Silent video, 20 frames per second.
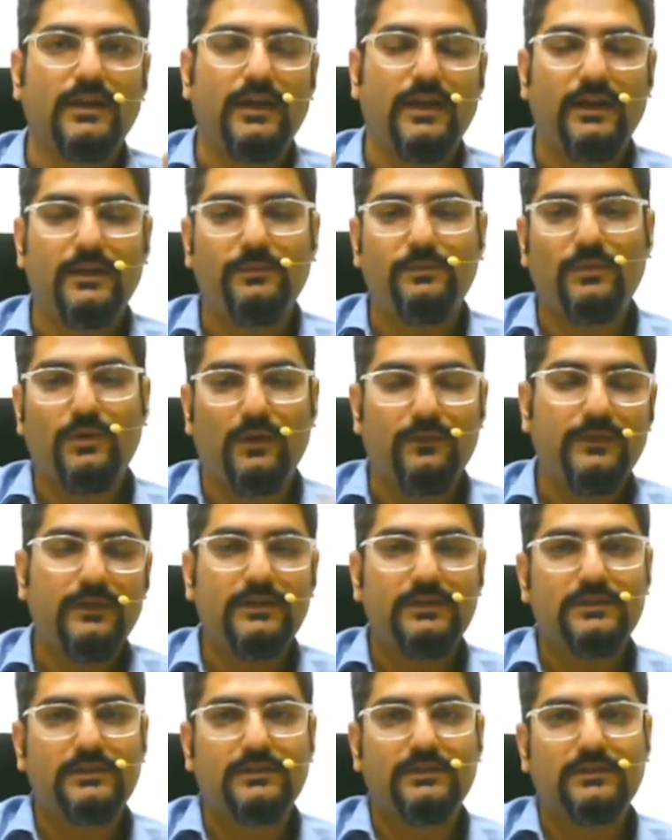and
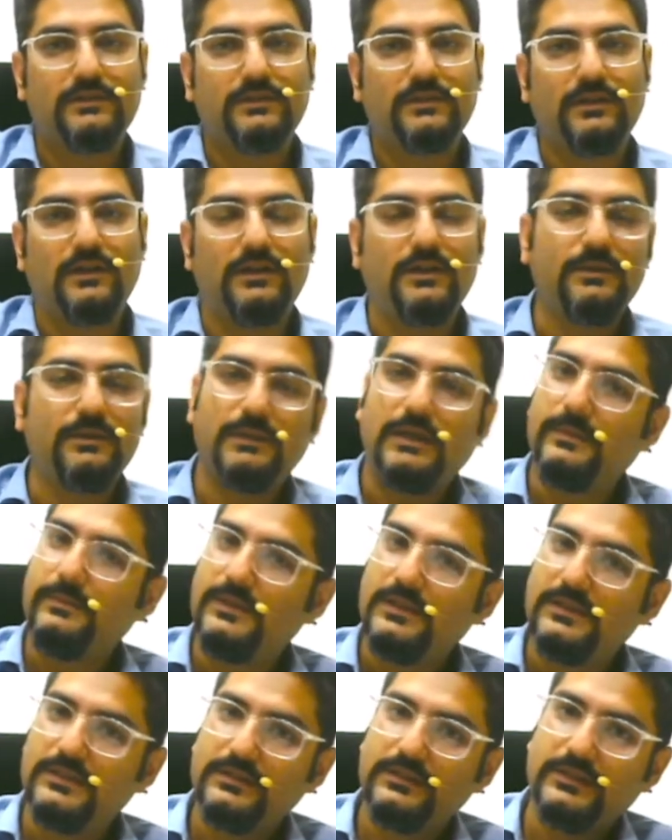profits earned by
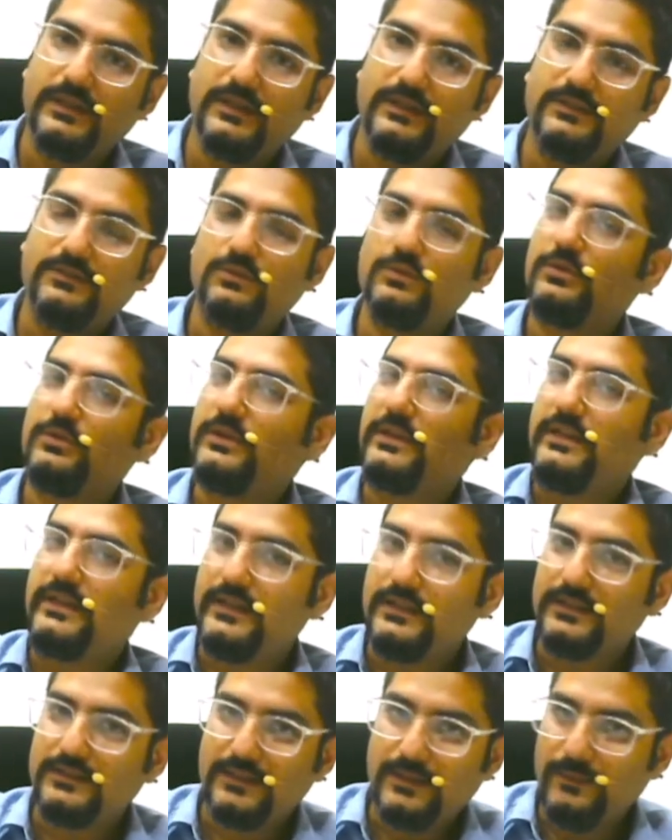BCCI is totally
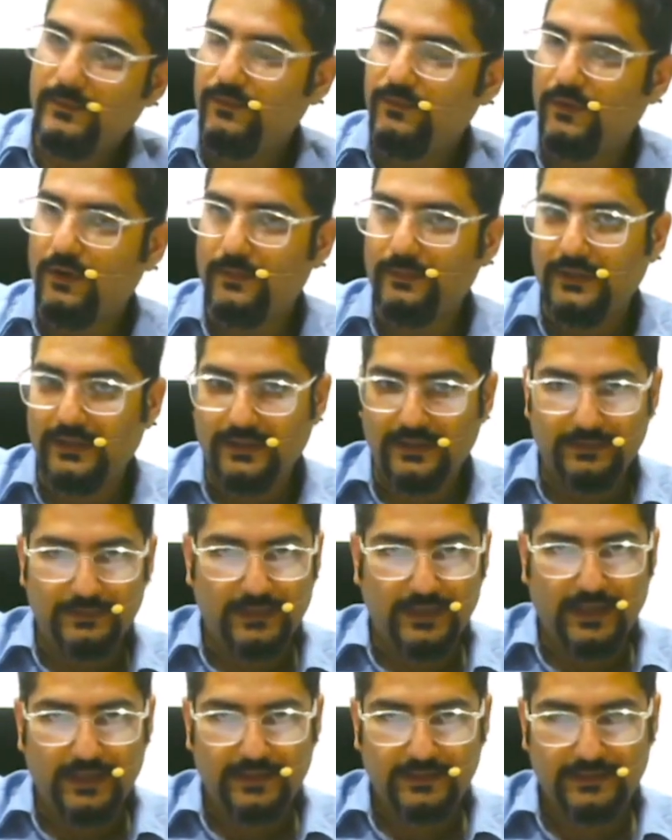exempt from income
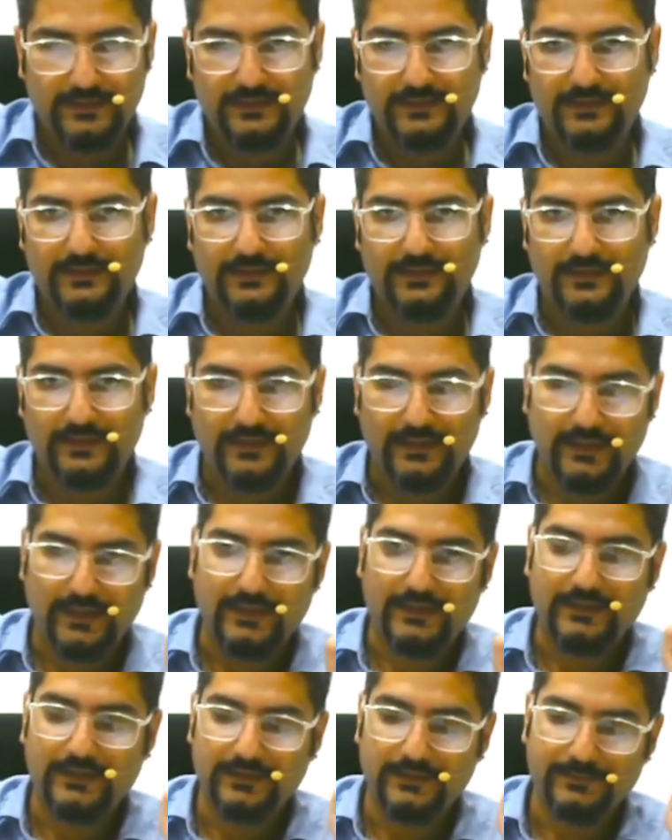tax,
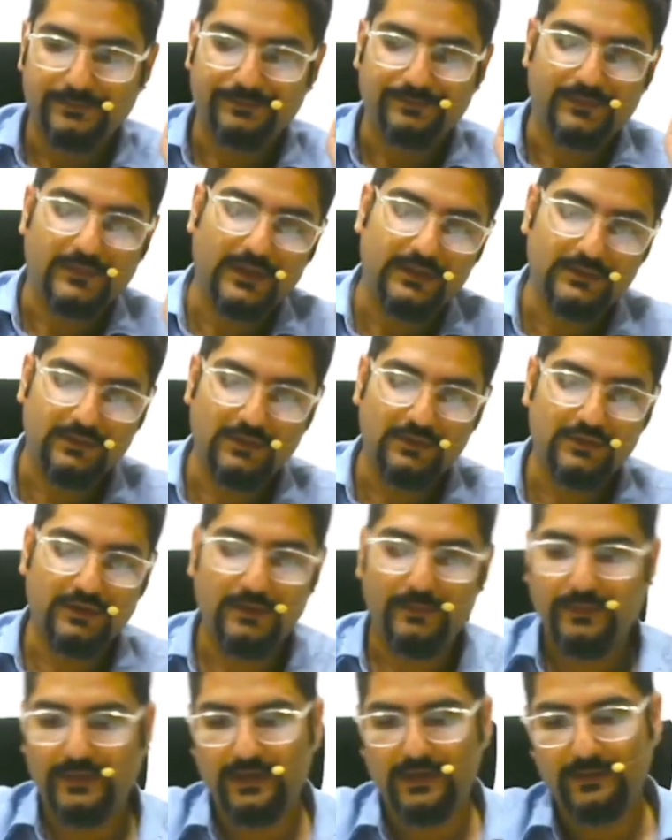right? As
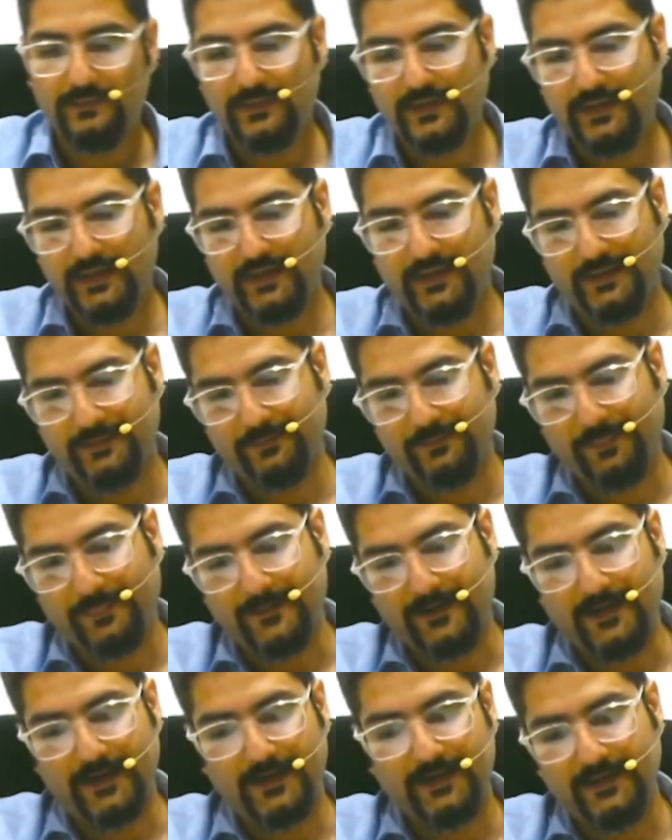also upheld by
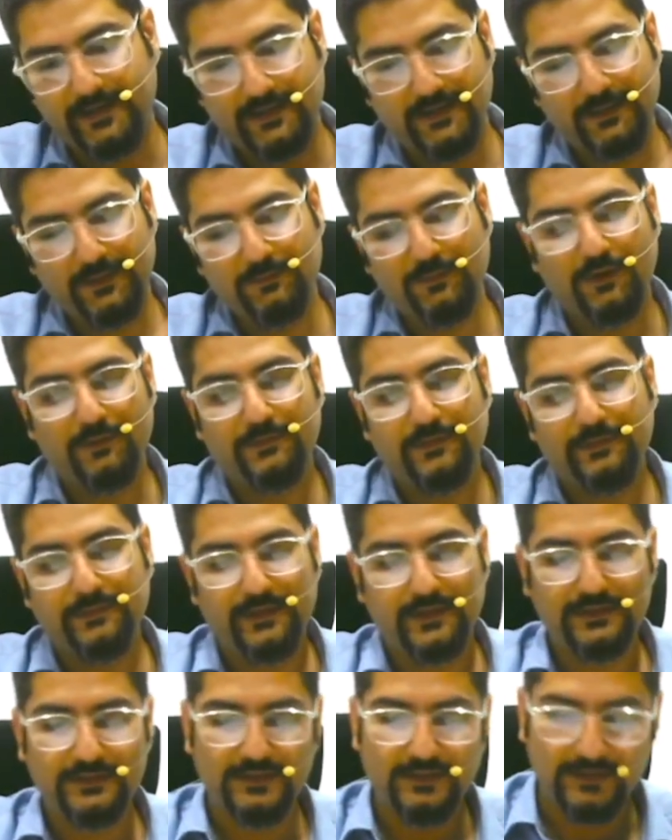ITAT Bombay
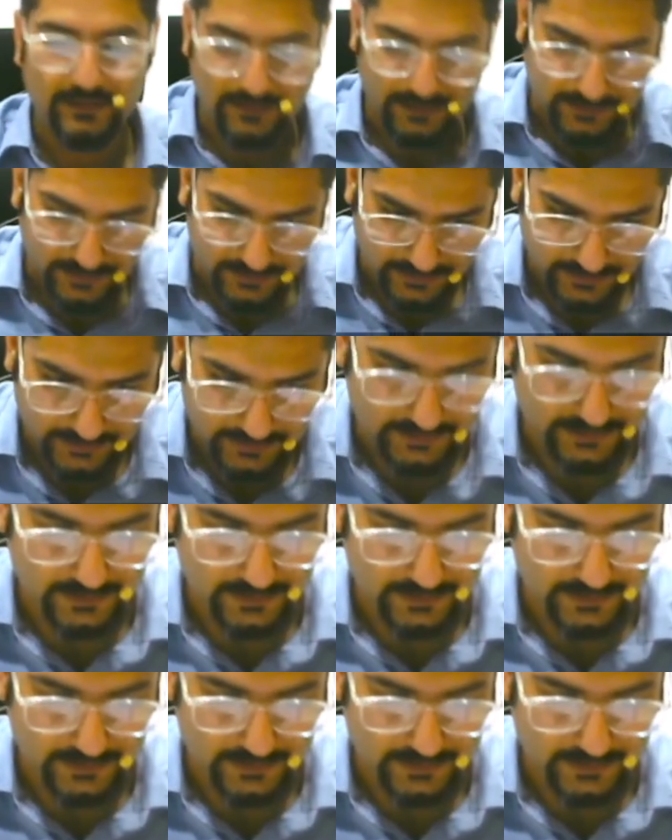bench in the